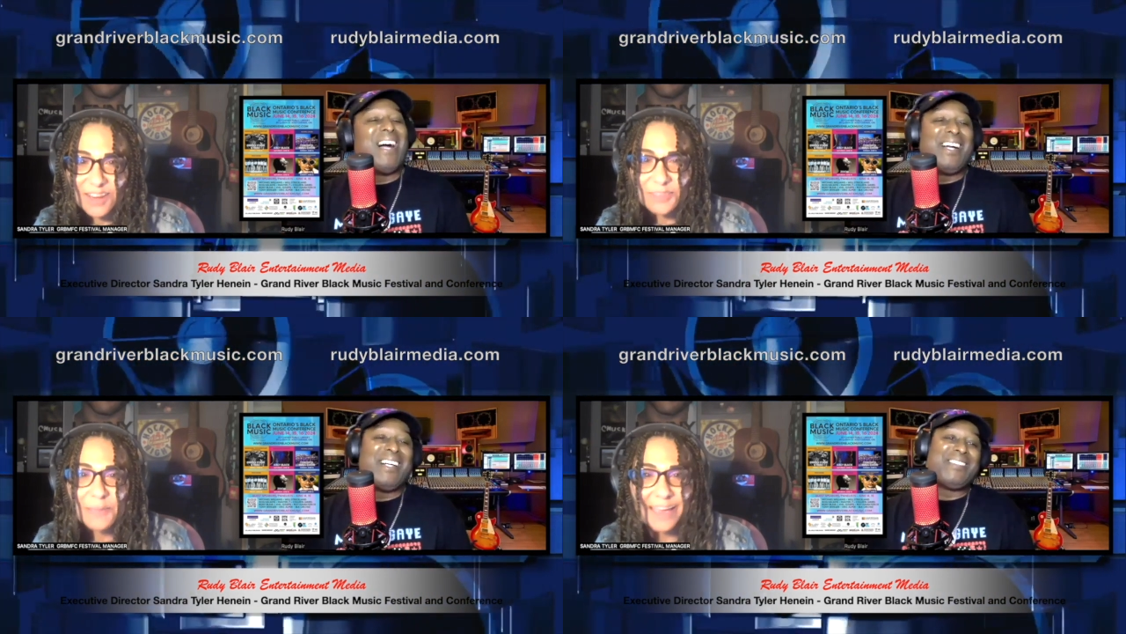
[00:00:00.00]

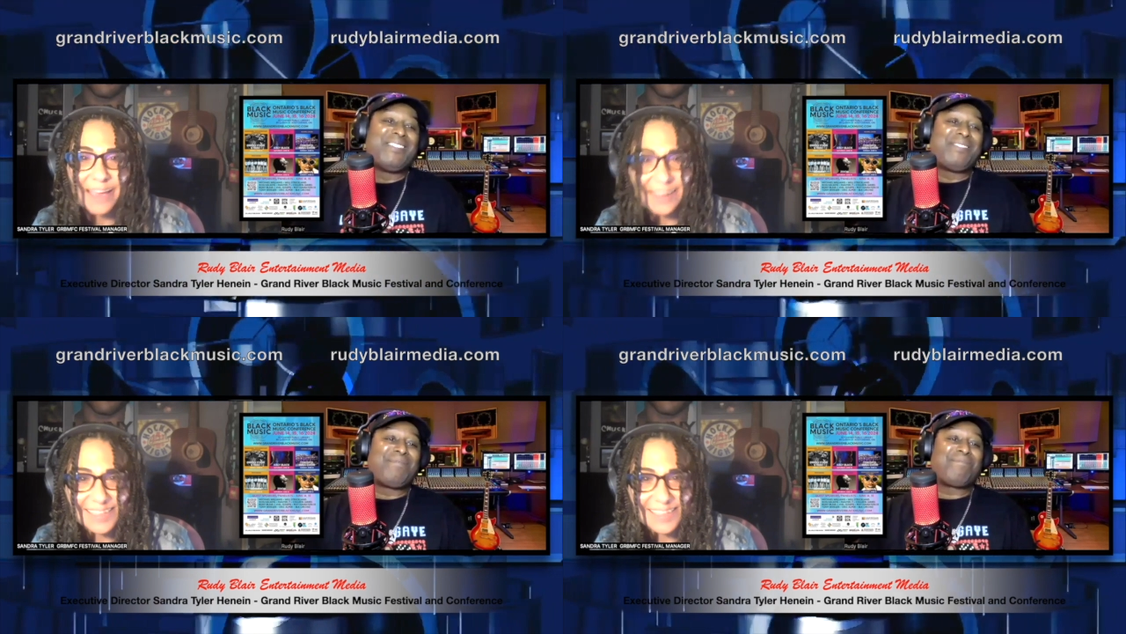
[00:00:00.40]

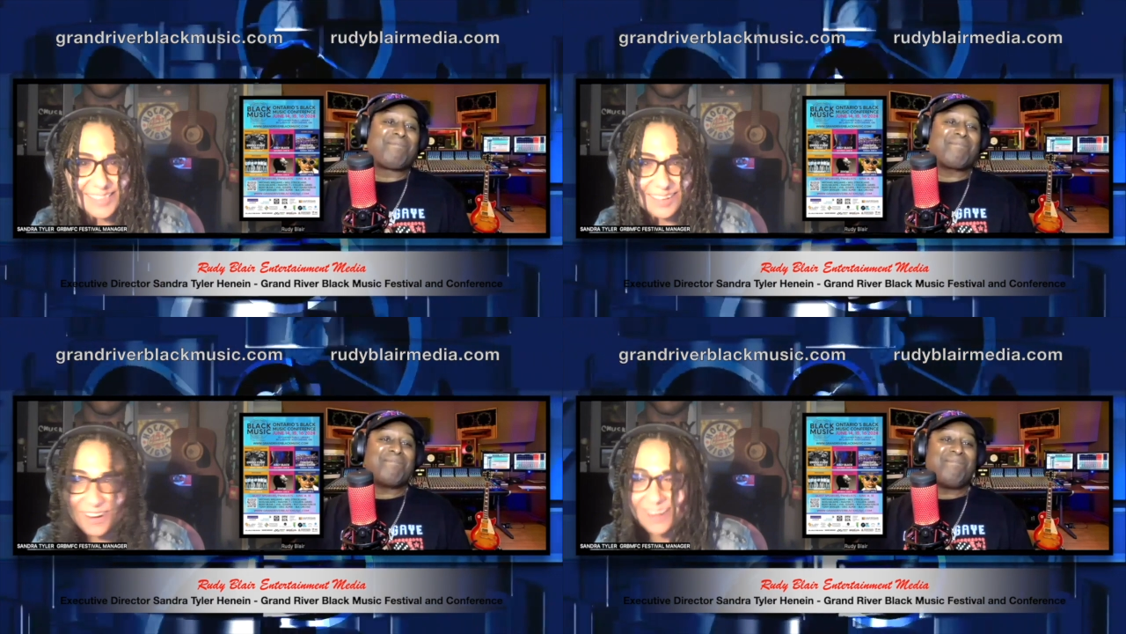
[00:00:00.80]
Speaker 1: panelists and
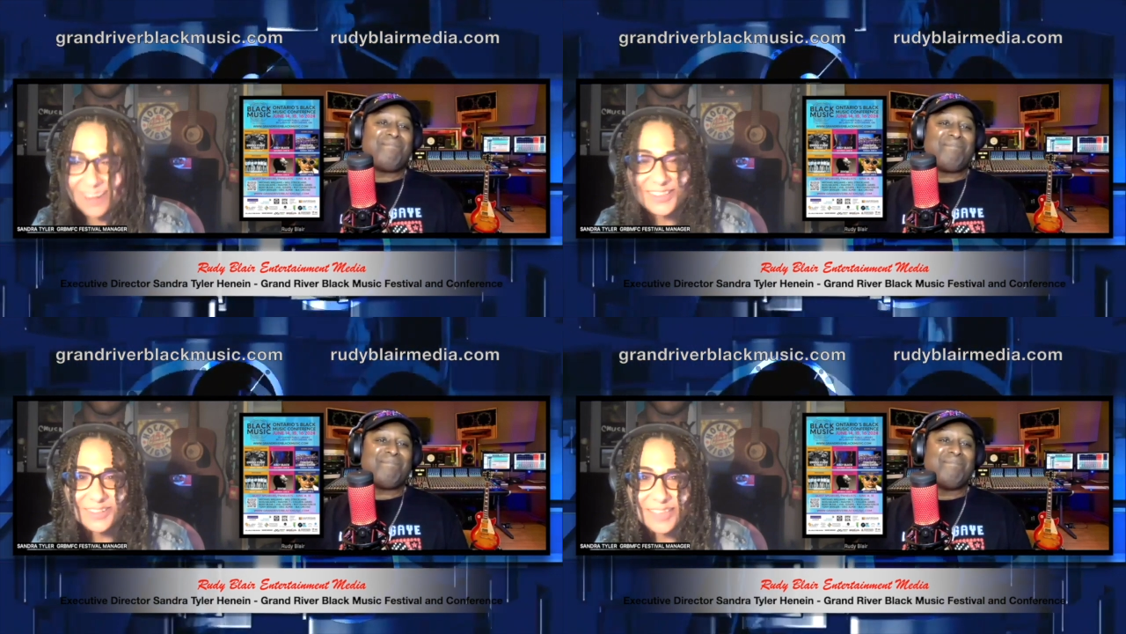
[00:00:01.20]
artists are
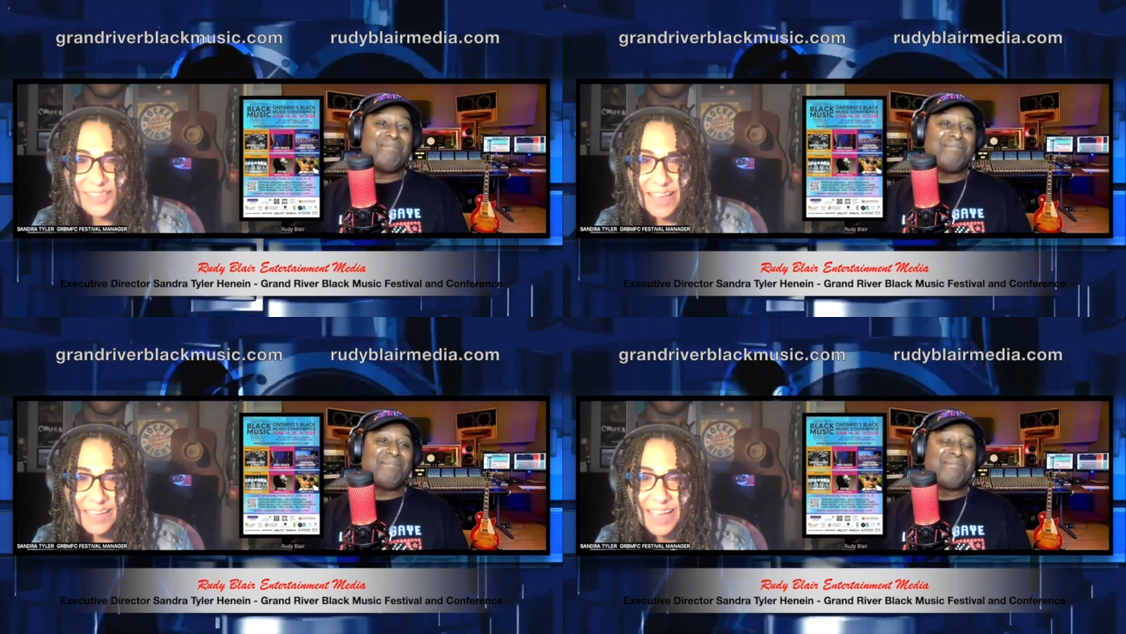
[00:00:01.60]
saying,
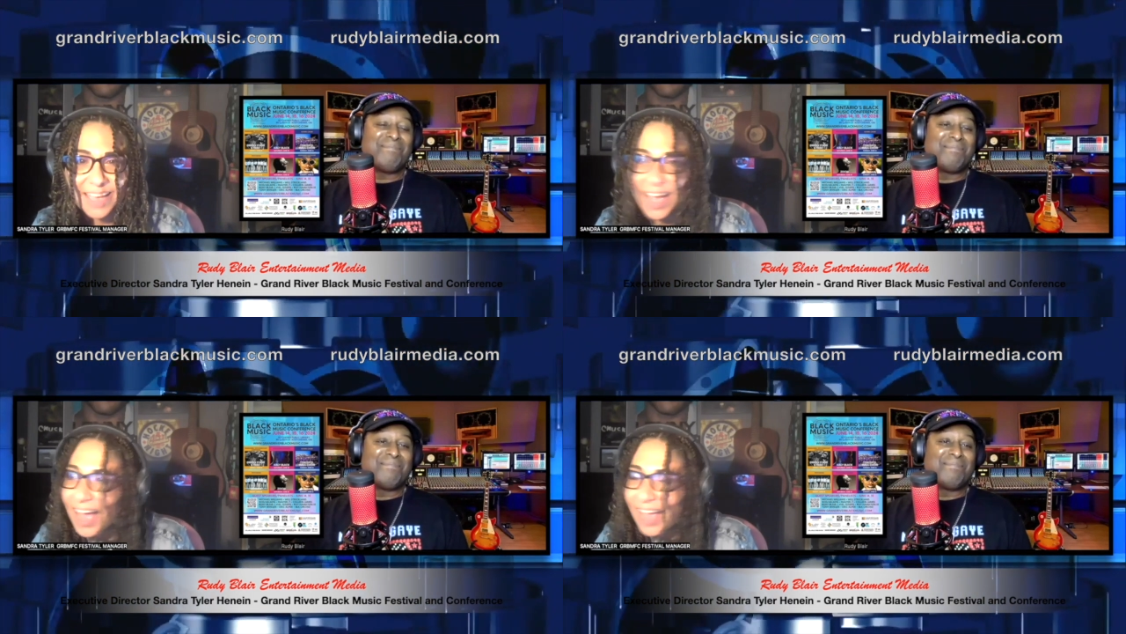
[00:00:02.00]

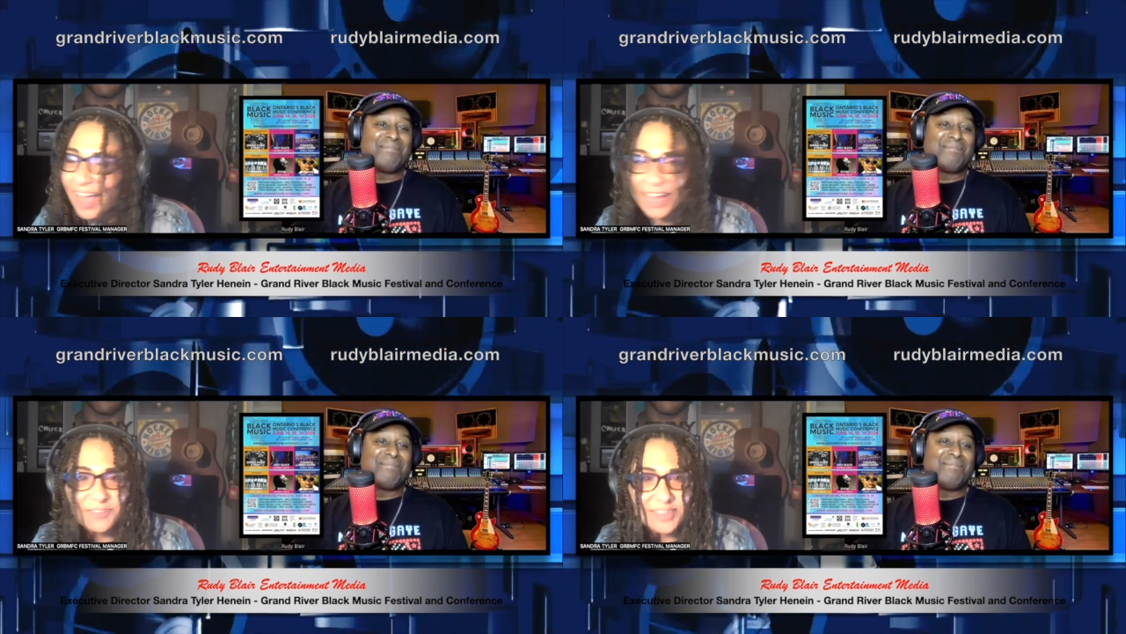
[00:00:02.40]
I
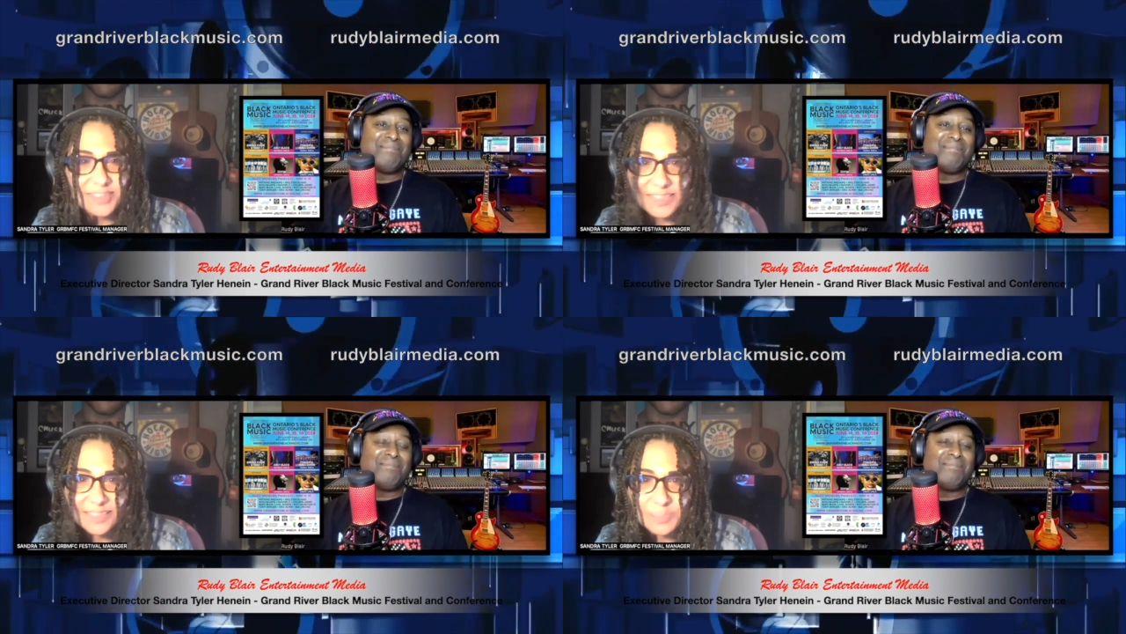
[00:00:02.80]
haven't seen
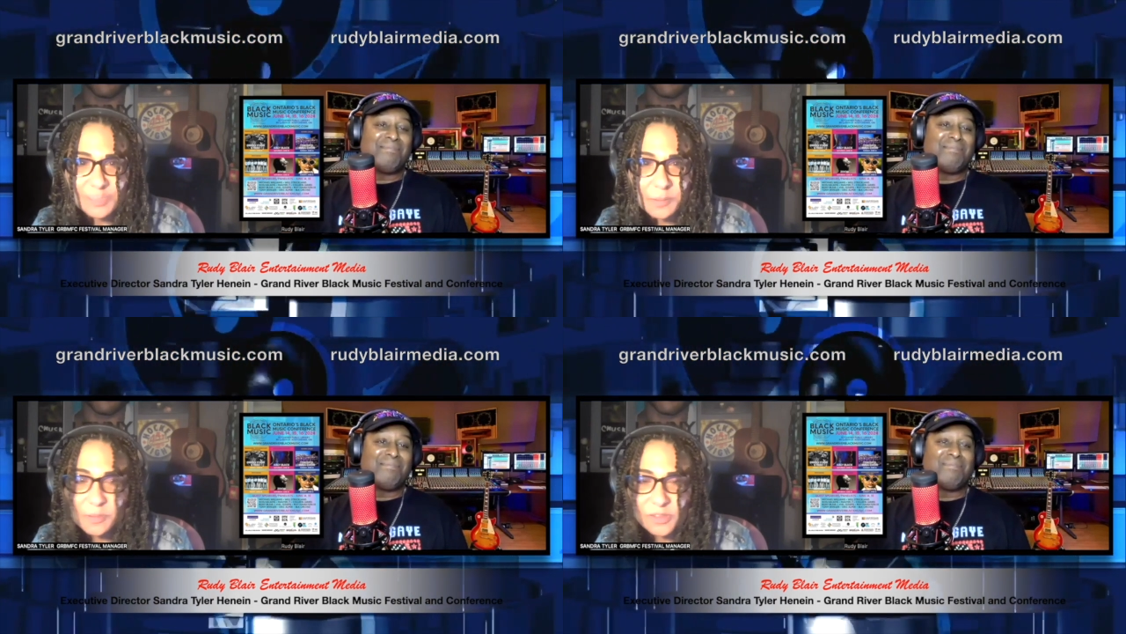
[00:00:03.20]
these people in
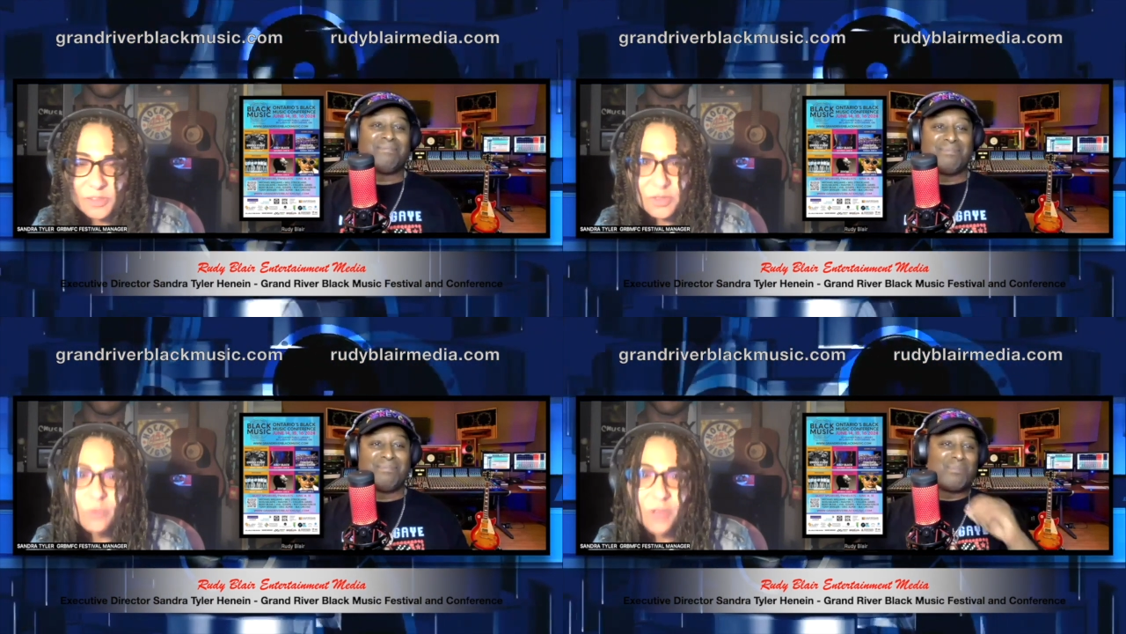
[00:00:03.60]
so
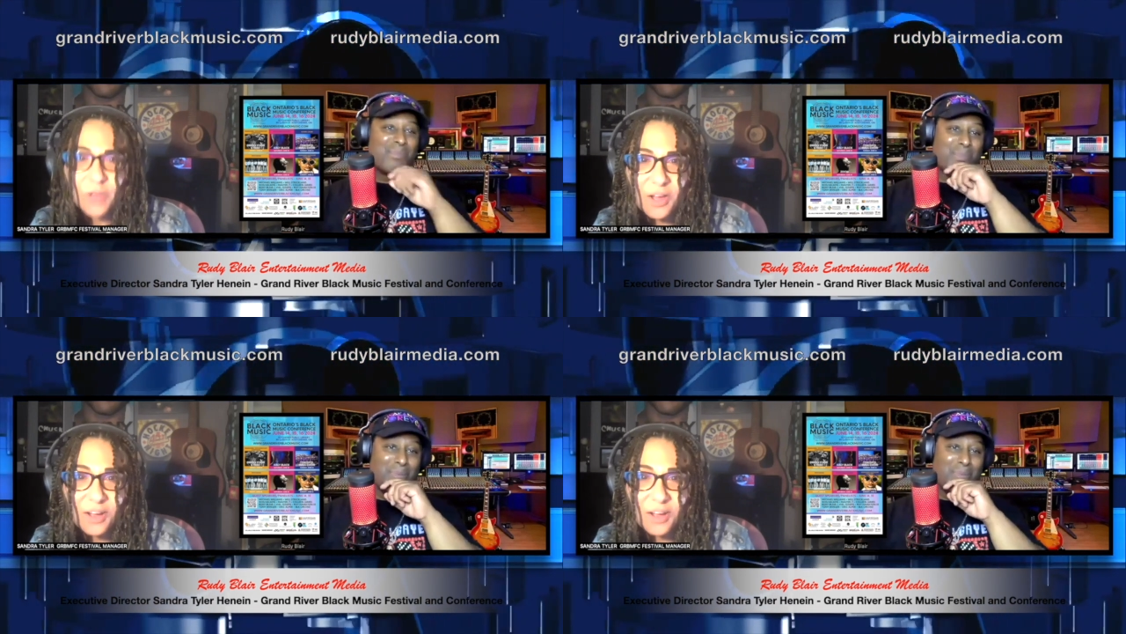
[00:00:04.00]
long.